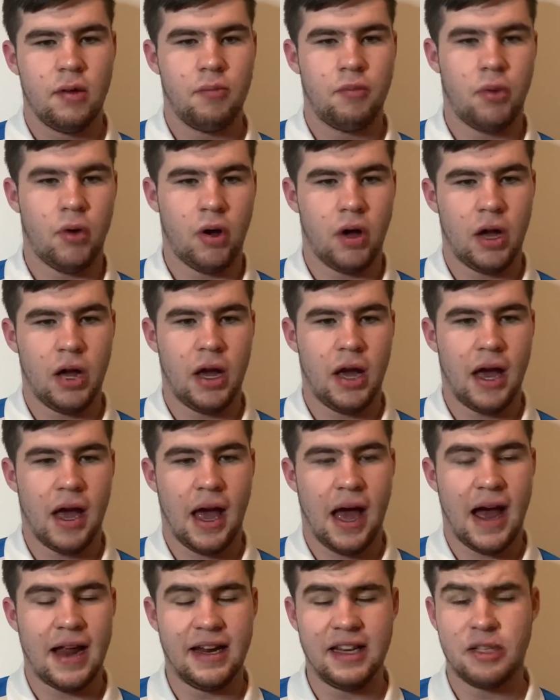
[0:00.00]
But
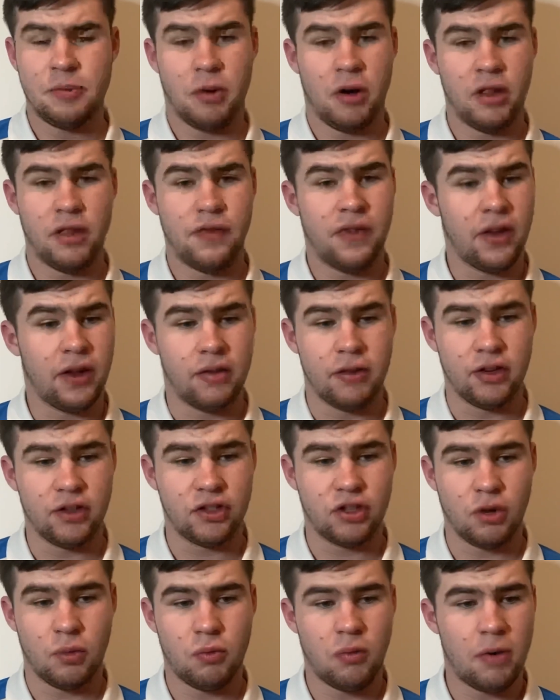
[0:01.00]
I need to point the finger at
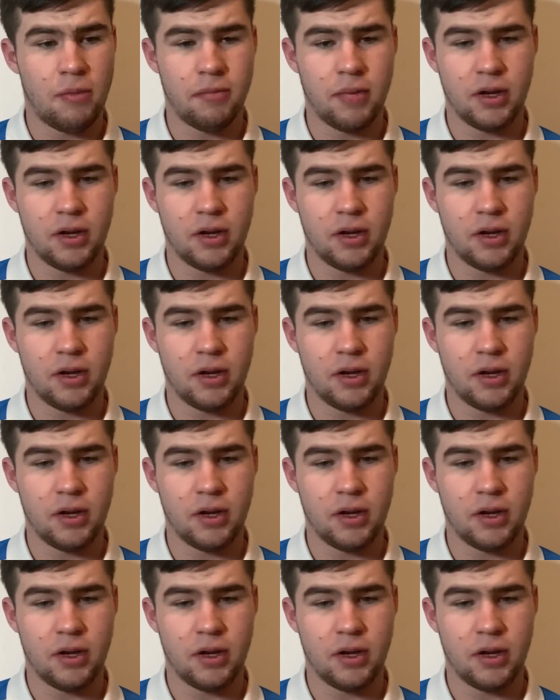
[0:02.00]
someone,